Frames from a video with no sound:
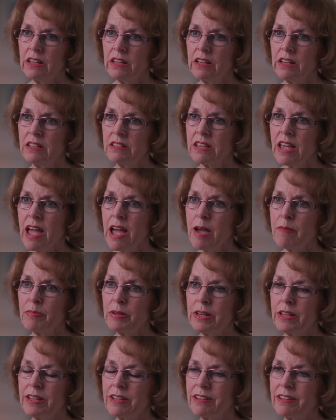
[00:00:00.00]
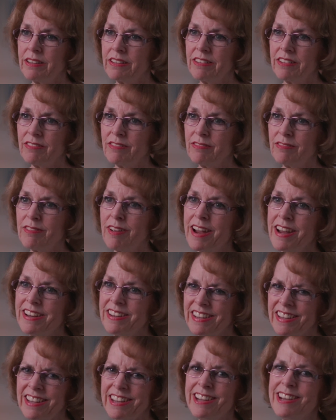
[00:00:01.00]
and it's happening right
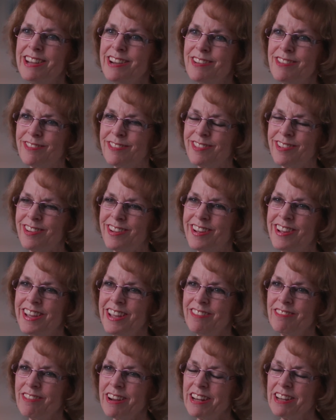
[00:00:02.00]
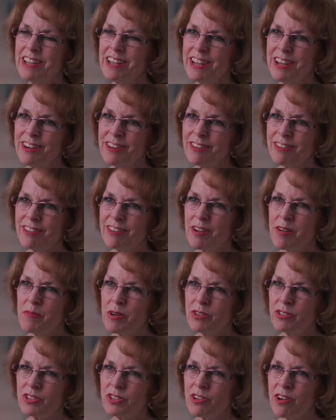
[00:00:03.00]
here, right here
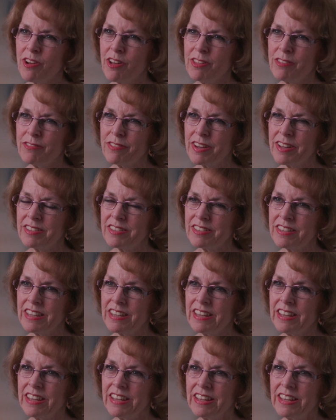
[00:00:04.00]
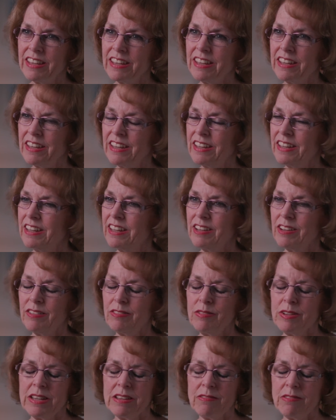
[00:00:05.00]
amongst all of us.
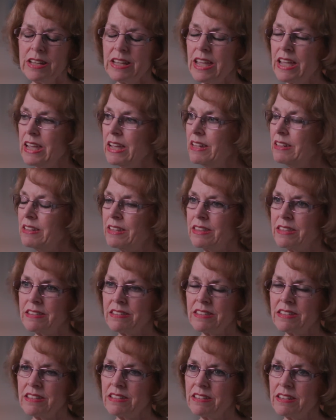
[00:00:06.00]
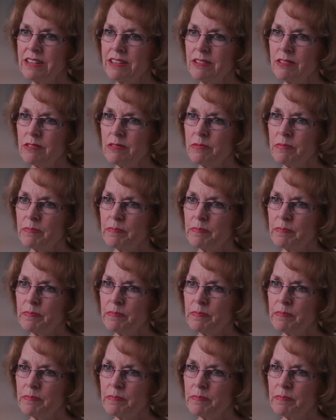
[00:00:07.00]
We, we can't let this continue